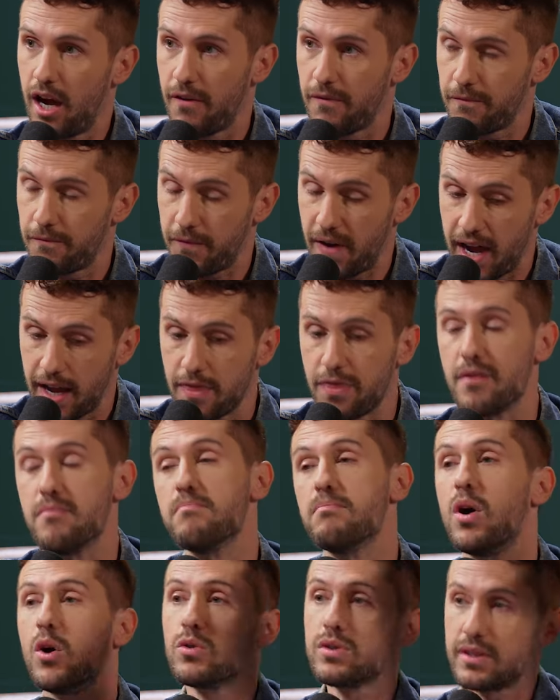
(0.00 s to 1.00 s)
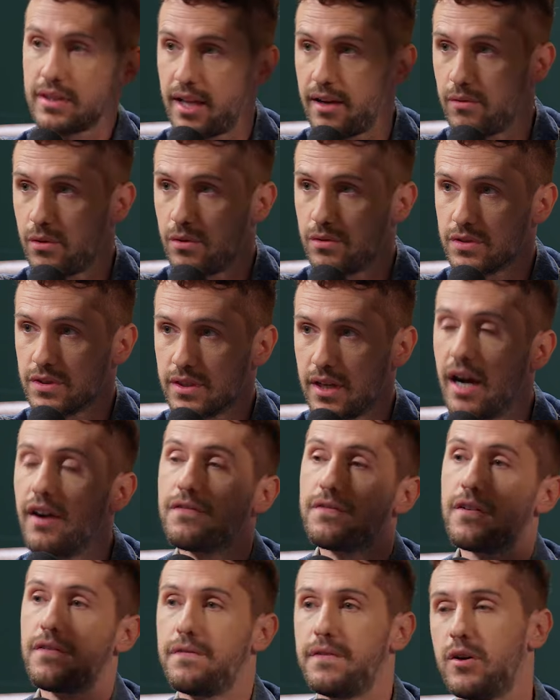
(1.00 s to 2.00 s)
find the most levels
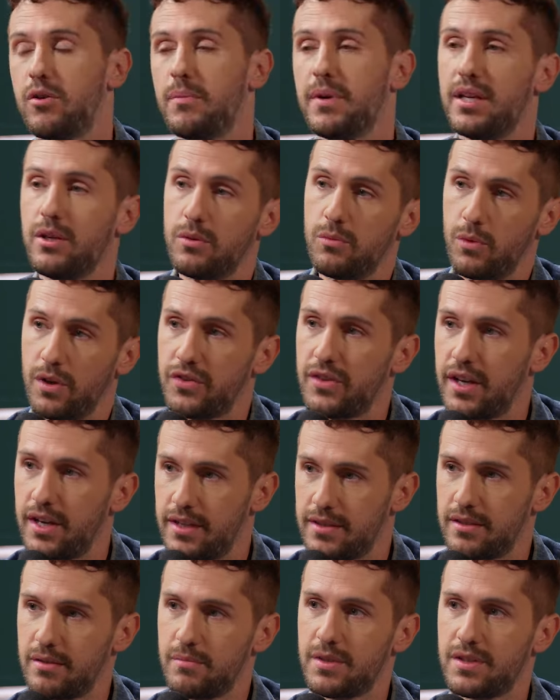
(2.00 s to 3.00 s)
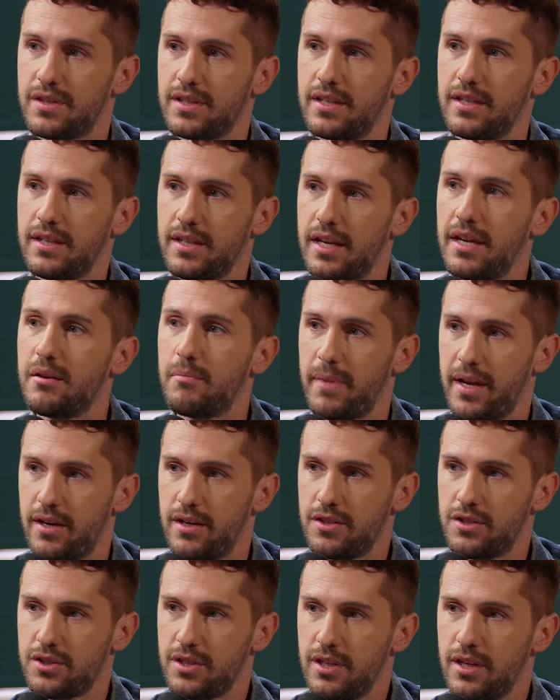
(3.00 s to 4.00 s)
of fulfillment with their intimacy in
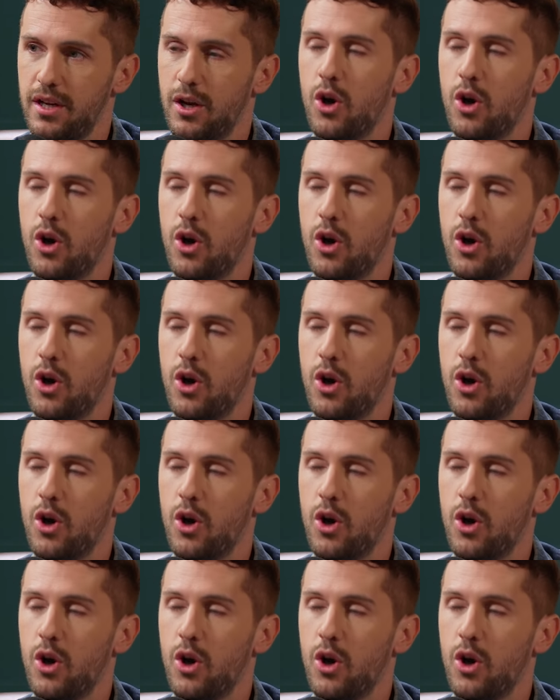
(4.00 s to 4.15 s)
marriage.